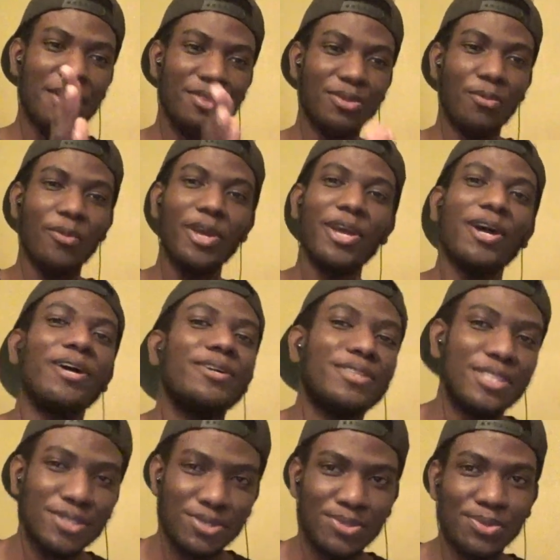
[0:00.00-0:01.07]
The way how
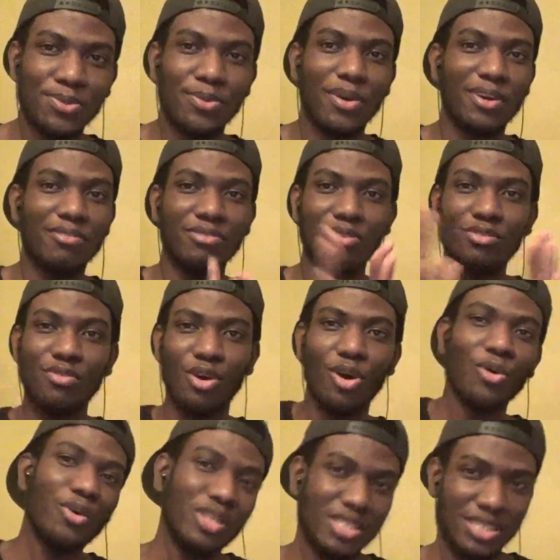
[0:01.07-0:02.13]
these two are, if you
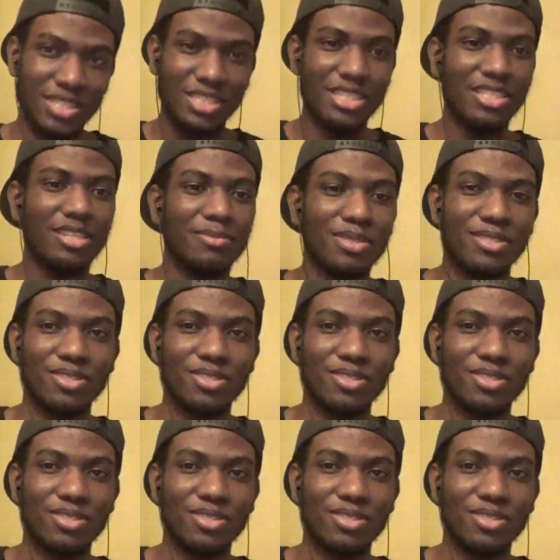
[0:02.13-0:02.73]
always see them and